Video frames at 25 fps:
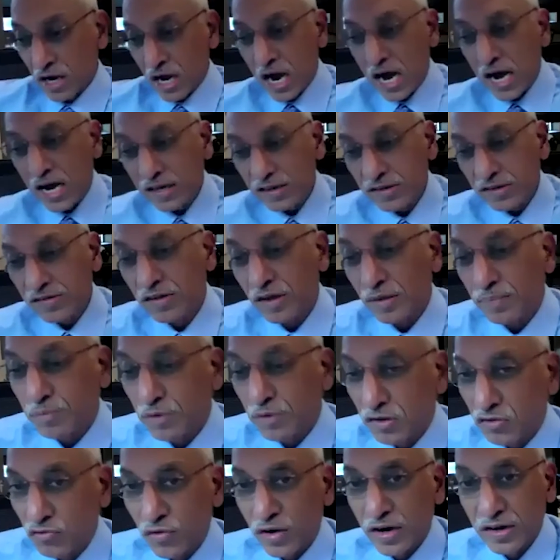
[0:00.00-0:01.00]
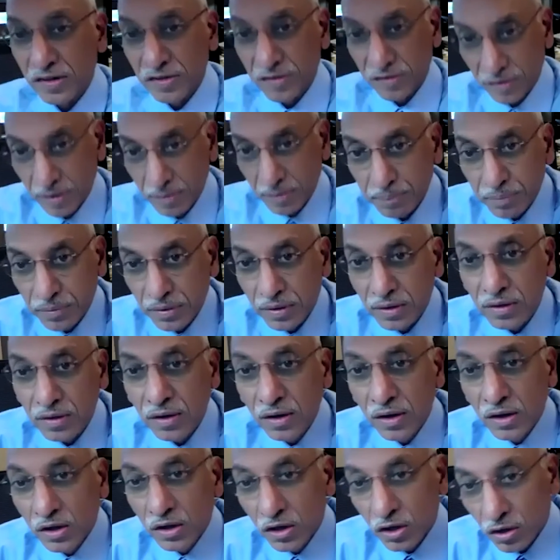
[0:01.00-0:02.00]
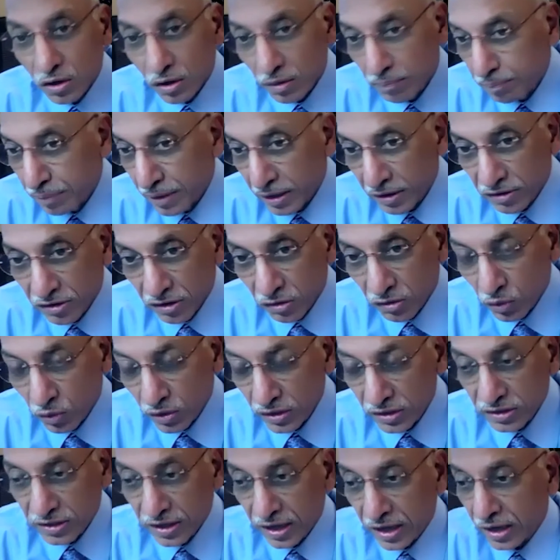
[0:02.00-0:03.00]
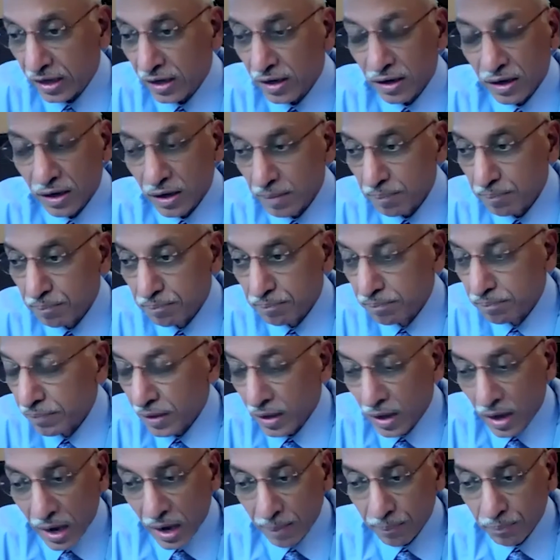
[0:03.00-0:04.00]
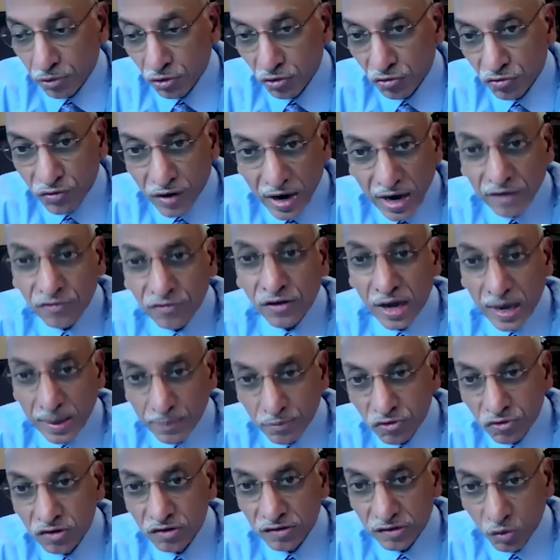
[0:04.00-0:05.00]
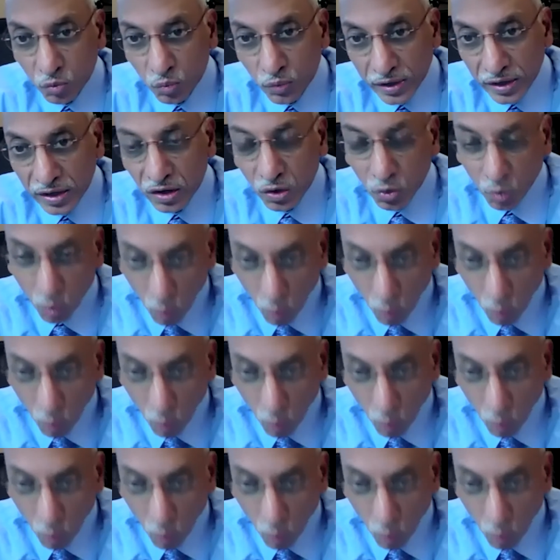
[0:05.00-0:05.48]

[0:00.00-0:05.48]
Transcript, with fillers: concept is very simple. A patient will take uh, up to five capsules a week,